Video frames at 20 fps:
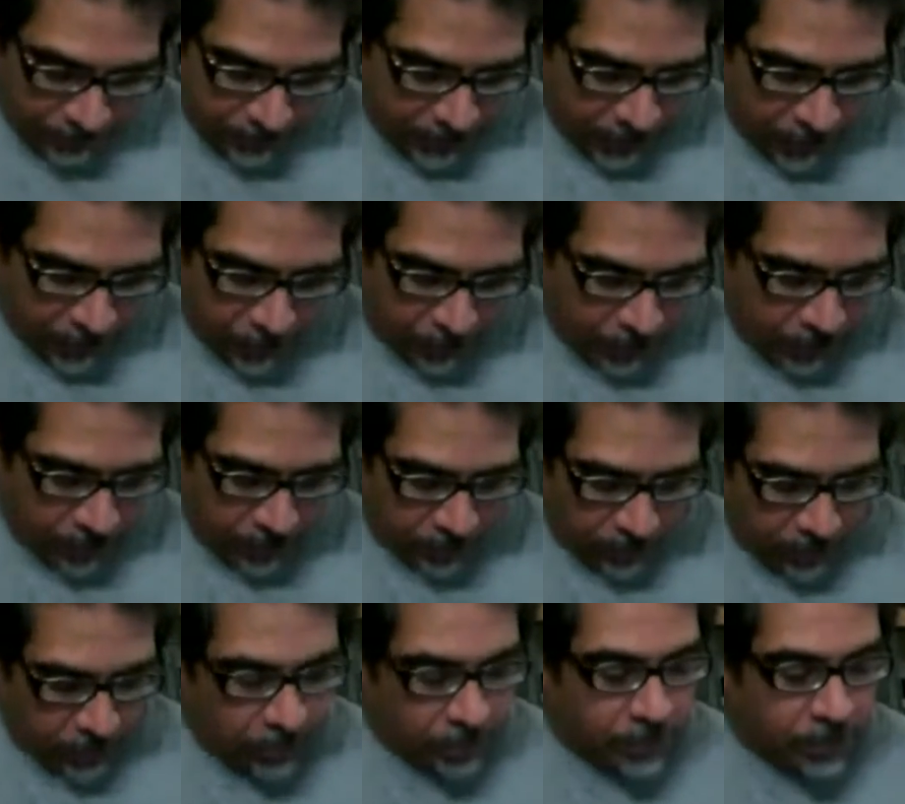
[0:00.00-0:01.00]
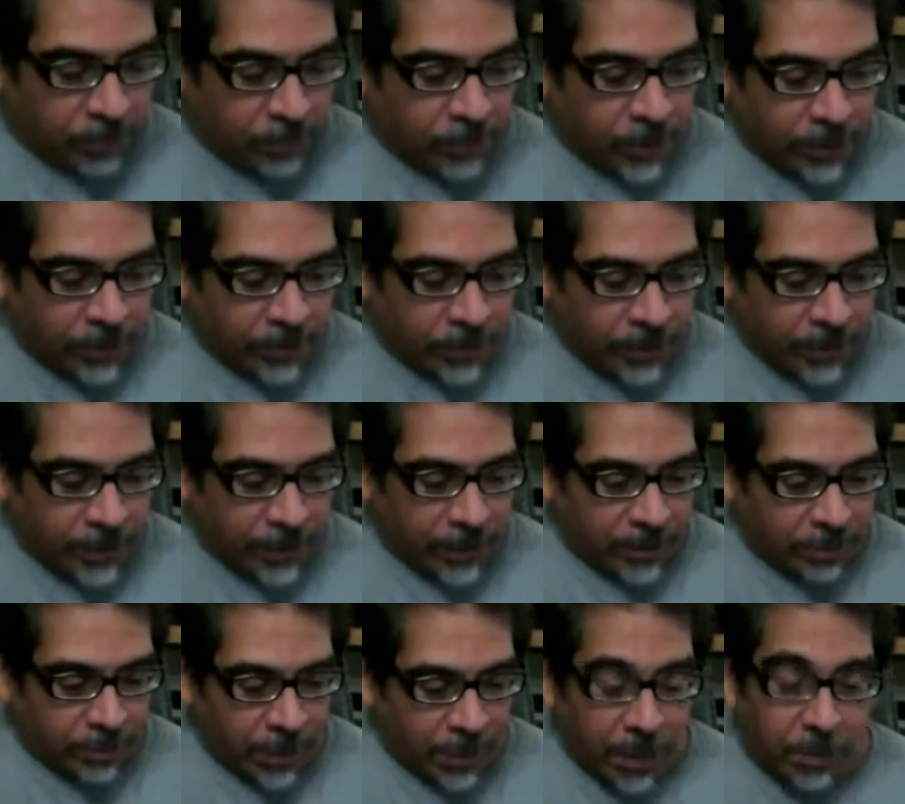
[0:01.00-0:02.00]
I wouldn't even venture to
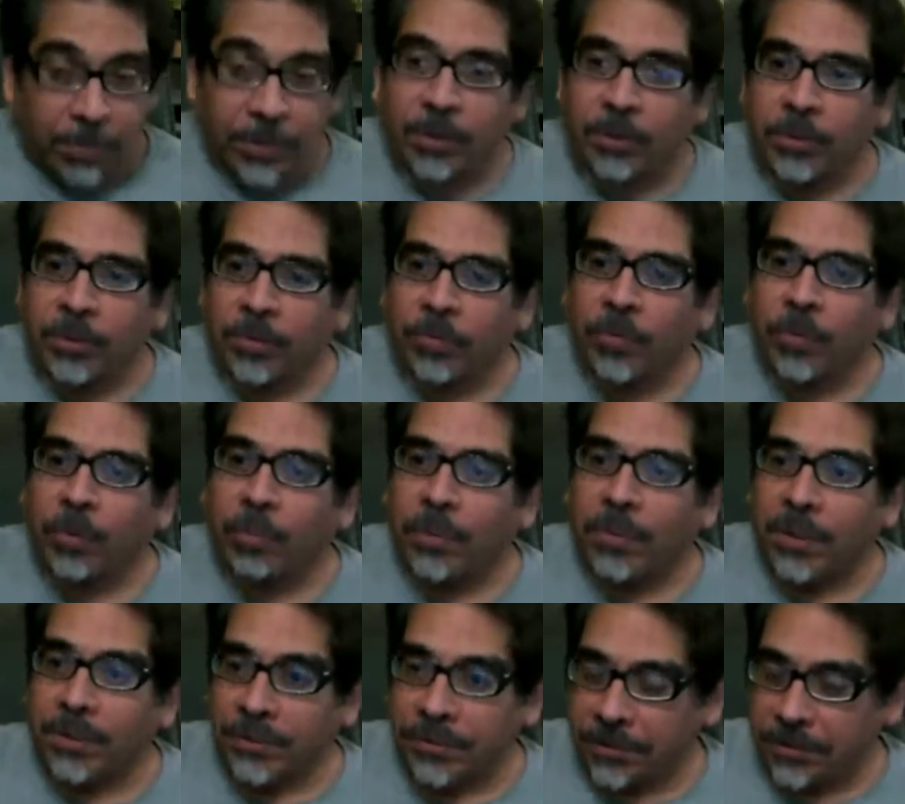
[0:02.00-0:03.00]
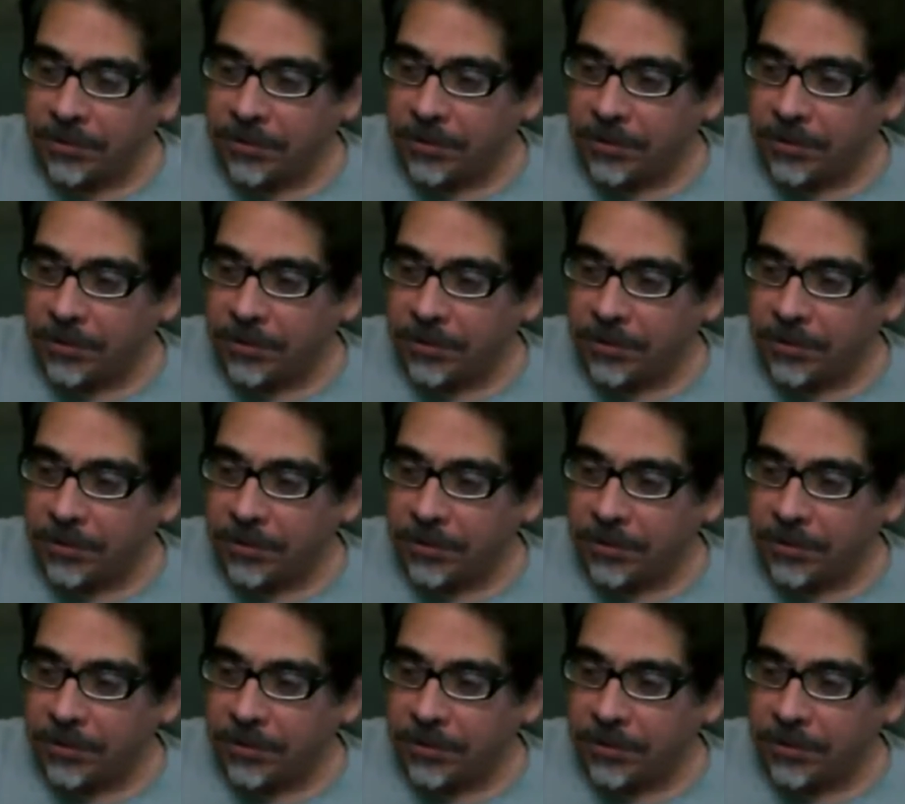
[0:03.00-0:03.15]
guess, probably 3 or 4 months,